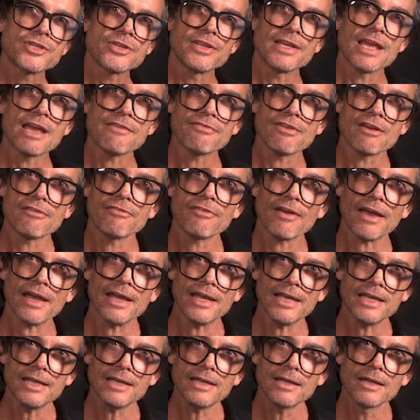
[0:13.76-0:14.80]
the
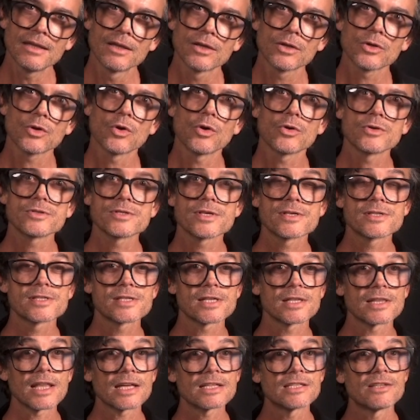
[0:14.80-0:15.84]
FFA causes
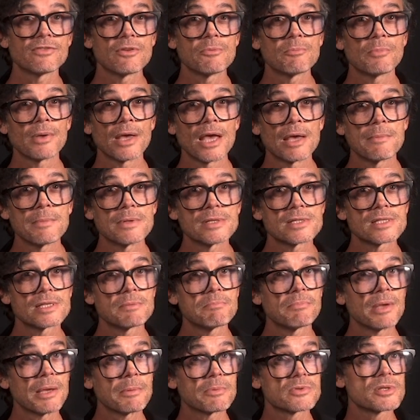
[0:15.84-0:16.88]
selective impairments in
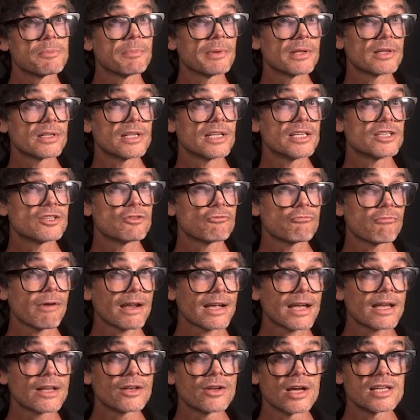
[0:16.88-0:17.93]
people's ability to
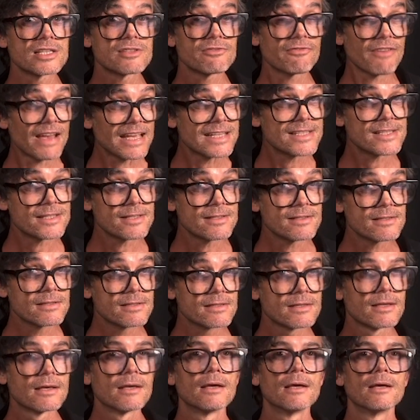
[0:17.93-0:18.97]
recognise faces,
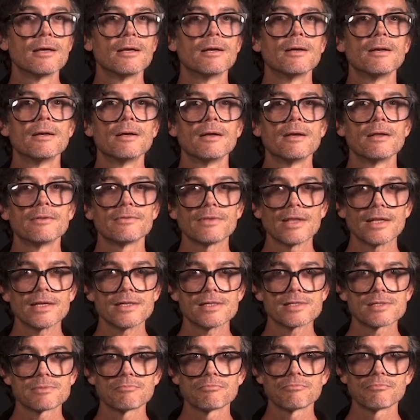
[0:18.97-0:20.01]
that
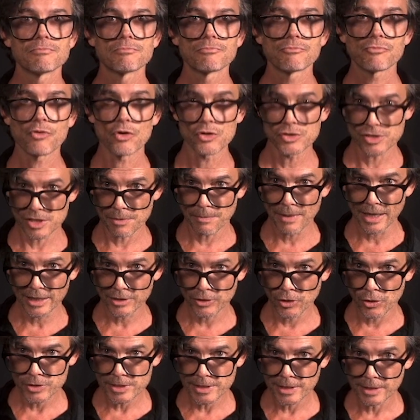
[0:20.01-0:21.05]
is,
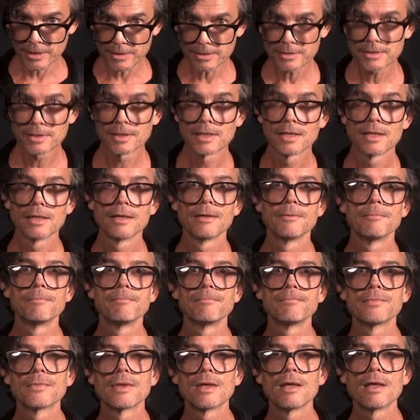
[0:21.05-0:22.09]
prosopagnosia,
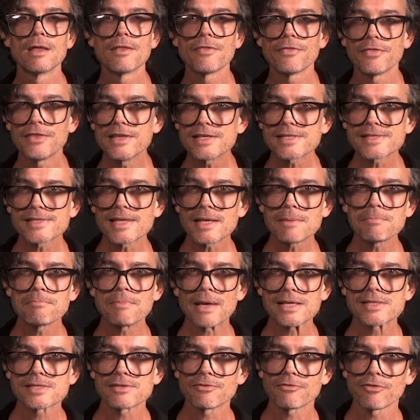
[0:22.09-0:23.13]
this then
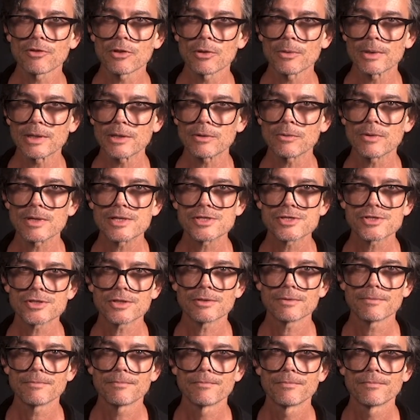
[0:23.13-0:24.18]
begs the following question.